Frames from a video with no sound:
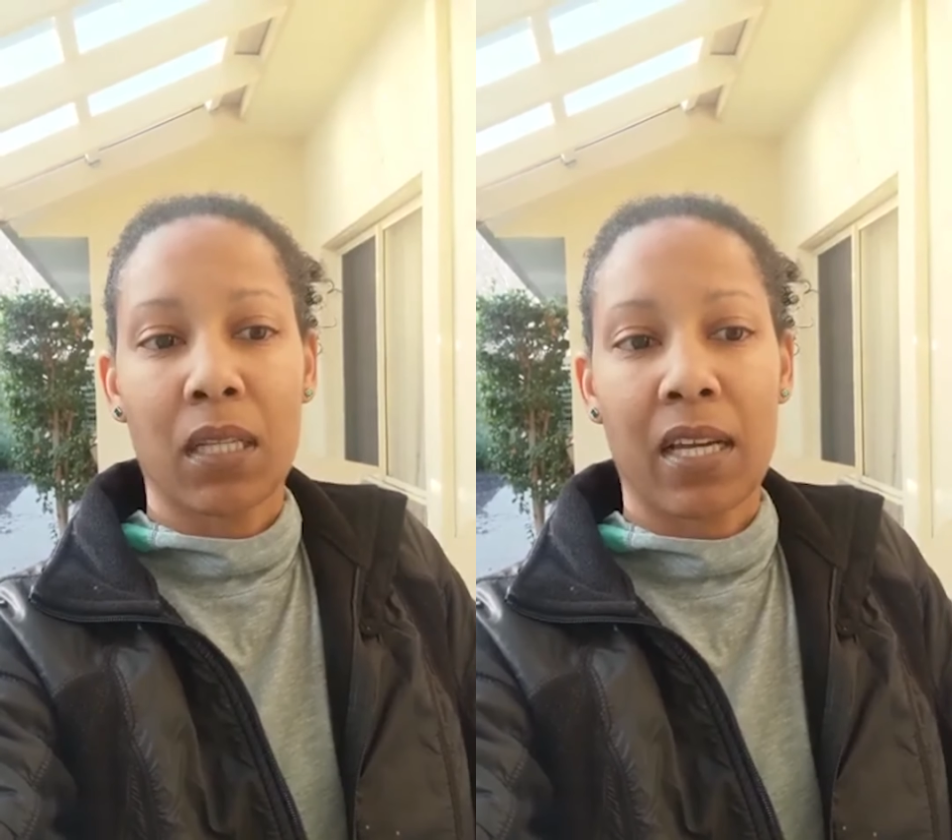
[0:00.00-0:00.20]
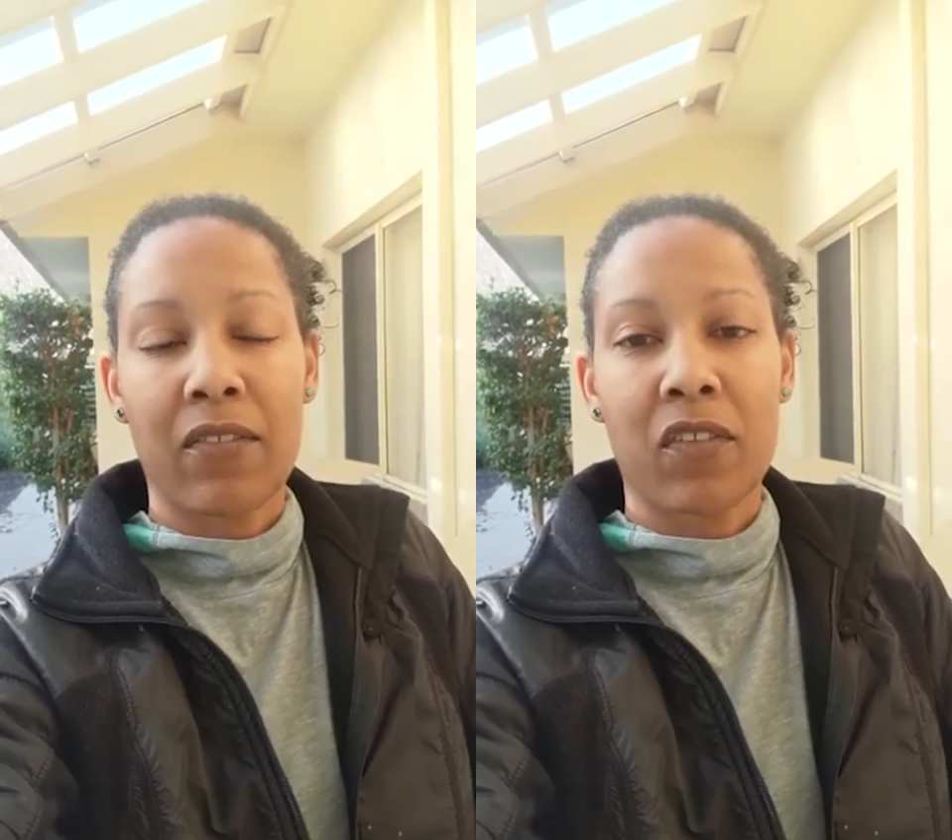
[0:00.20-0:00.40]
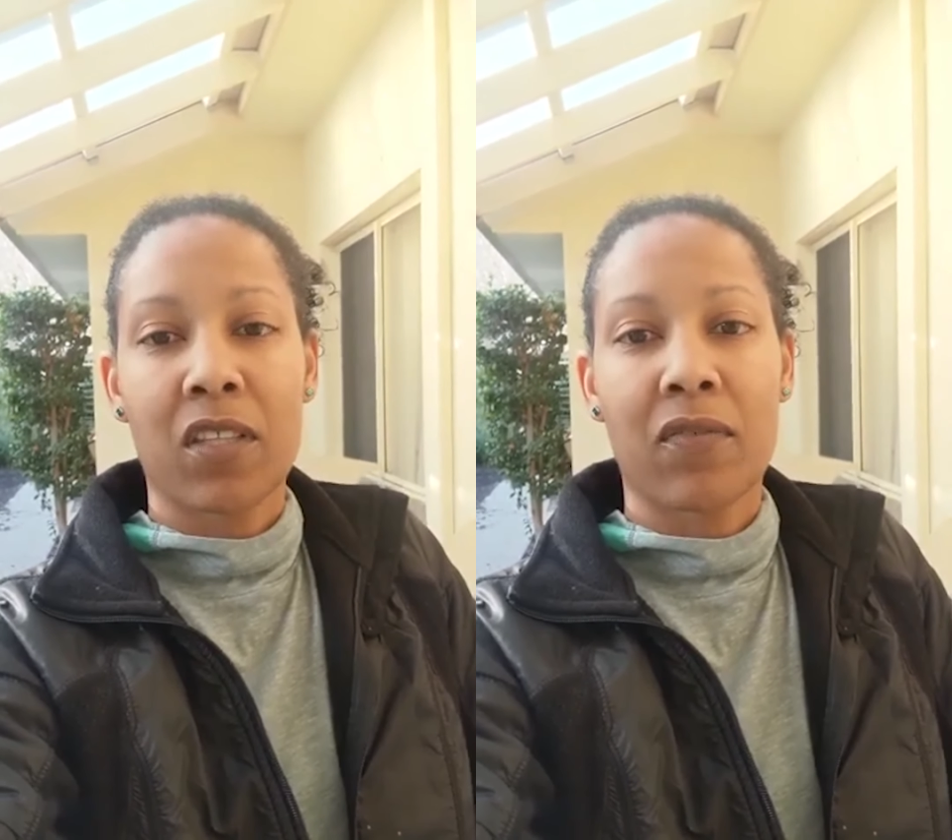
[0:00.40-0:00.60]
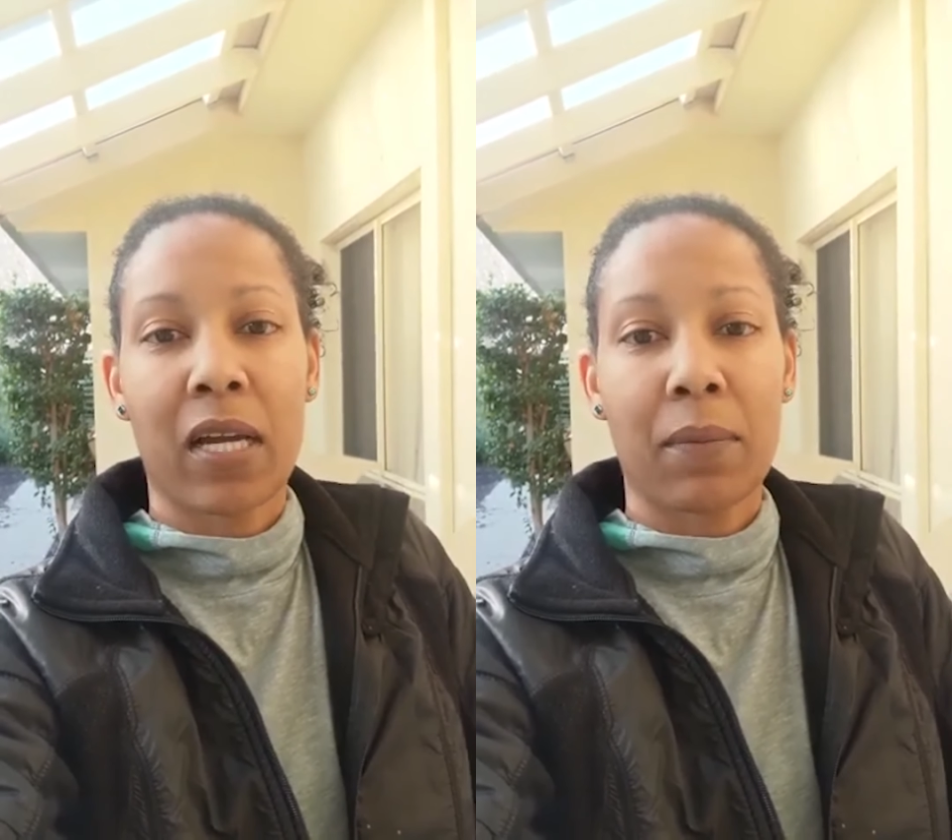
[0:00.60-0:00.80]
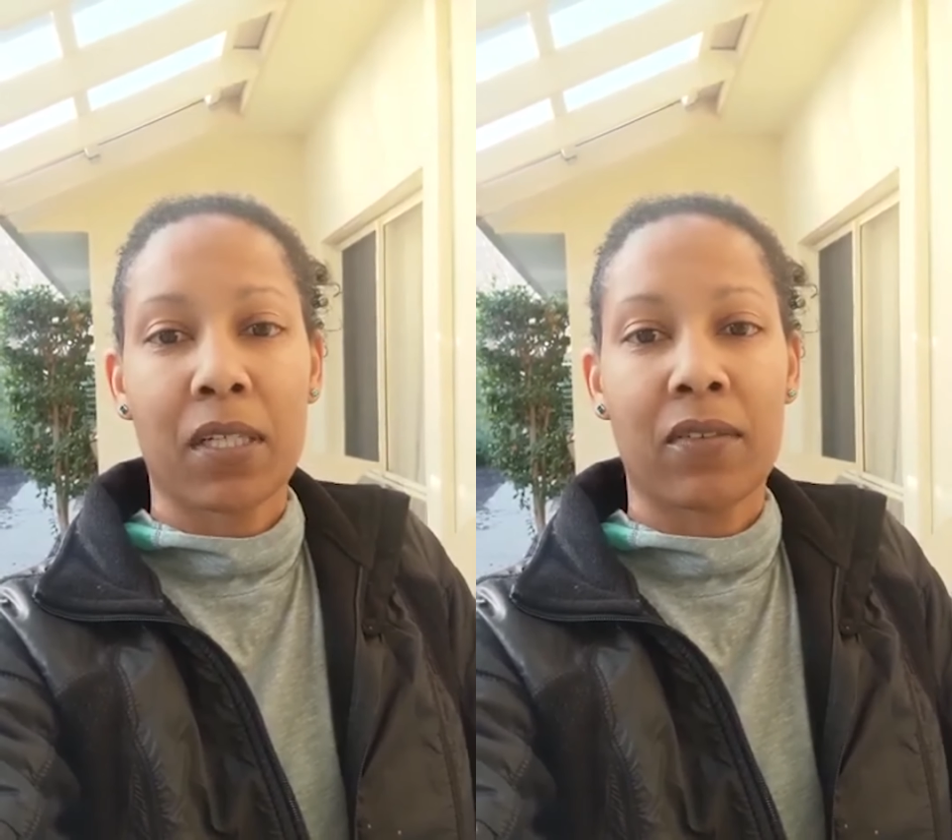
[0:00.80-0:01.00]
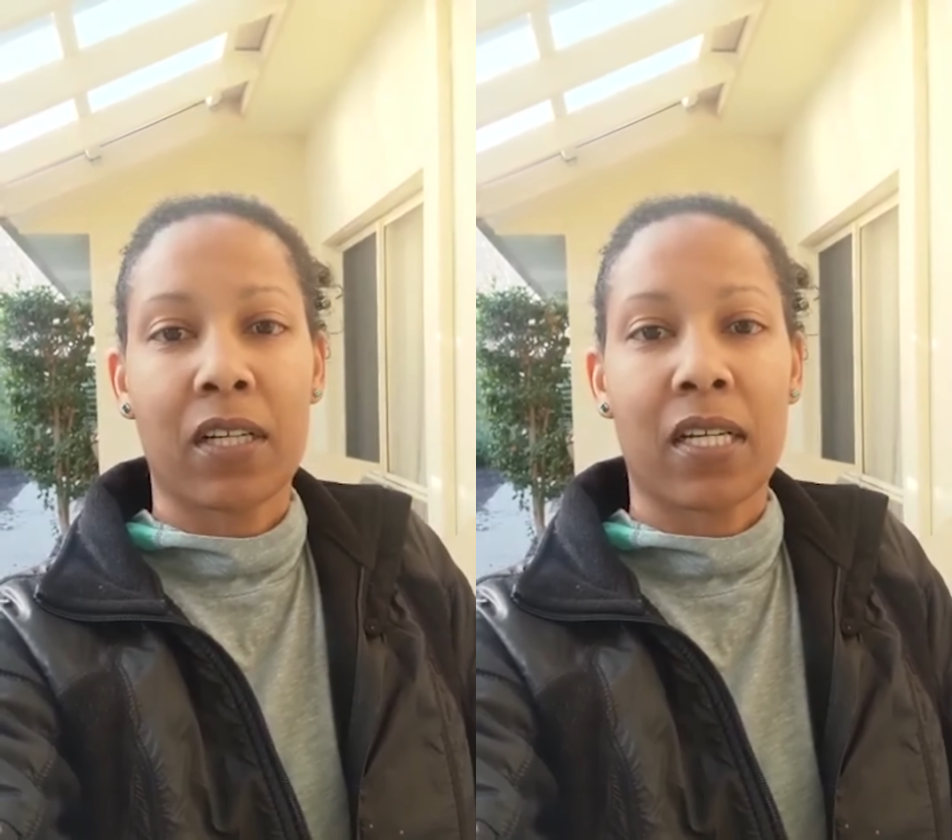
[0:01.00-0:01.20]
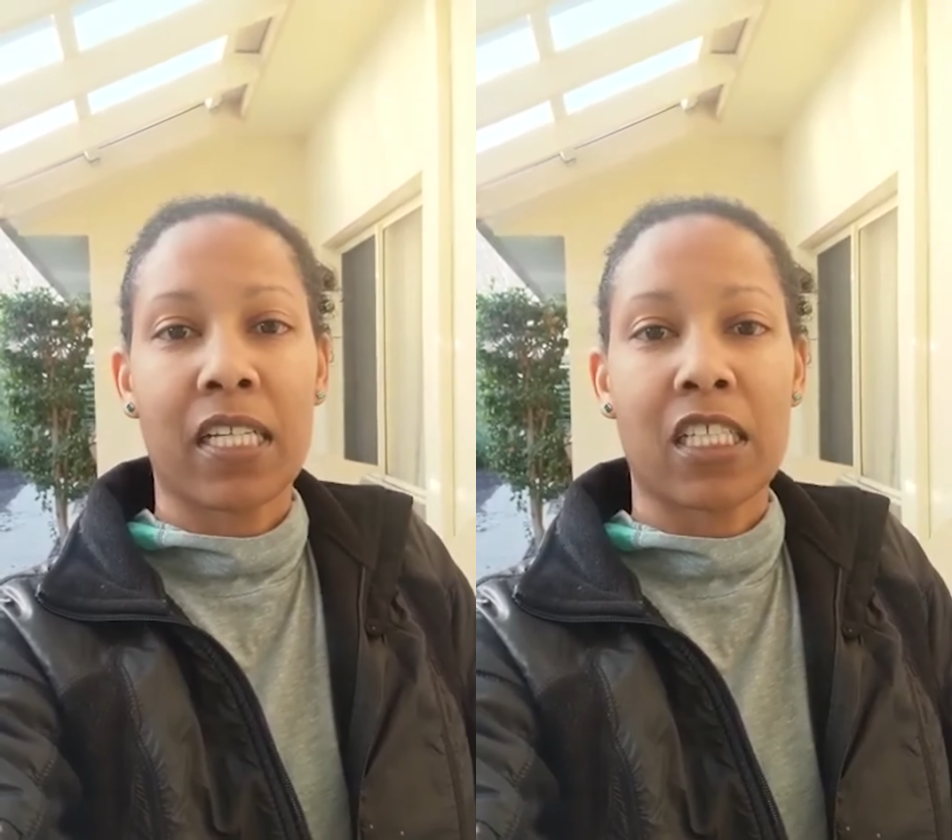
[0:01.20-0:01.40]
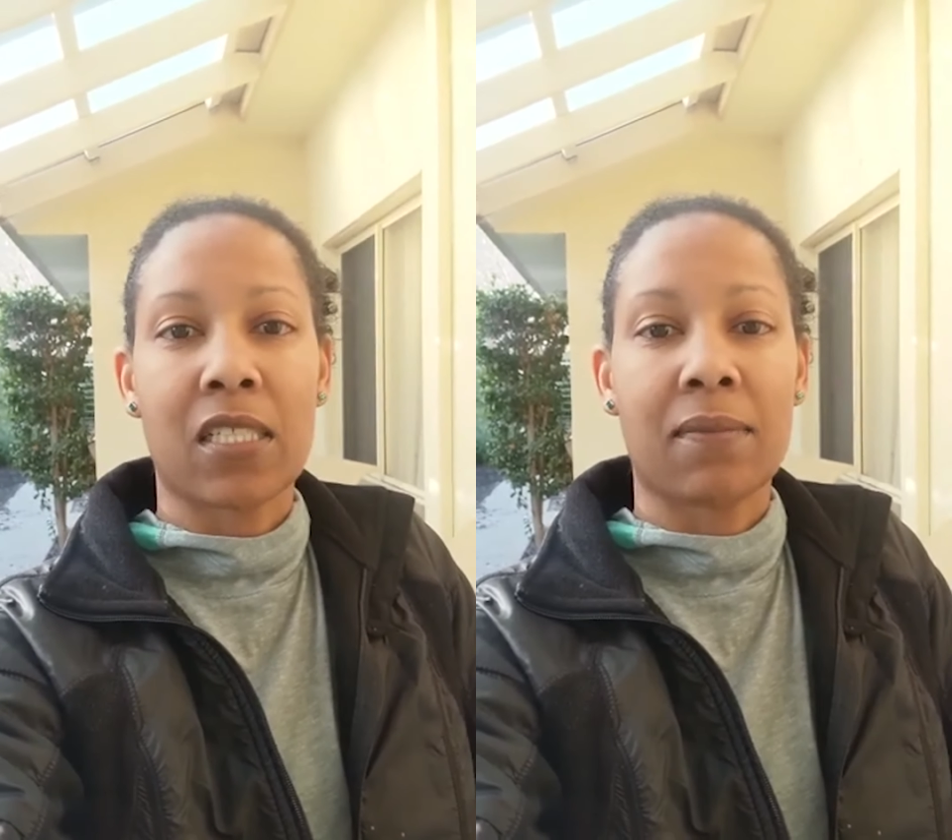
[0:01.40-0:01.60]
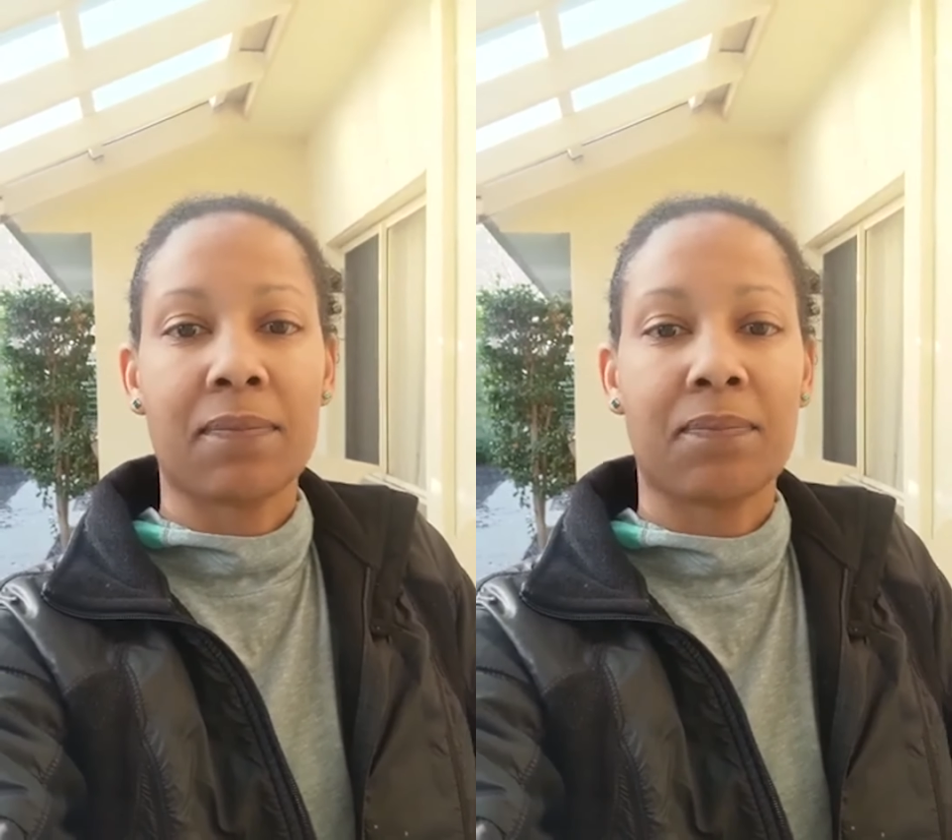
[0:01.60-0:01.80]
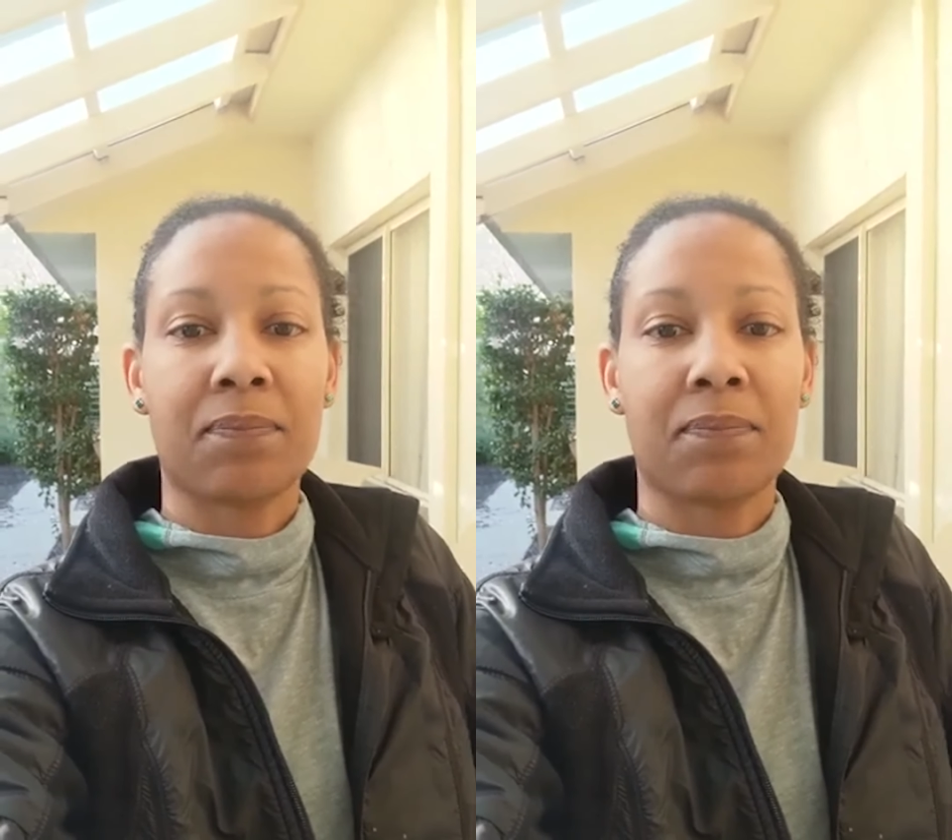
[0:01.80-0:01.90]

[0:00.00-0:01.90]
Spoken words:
life through the fabric of our nation.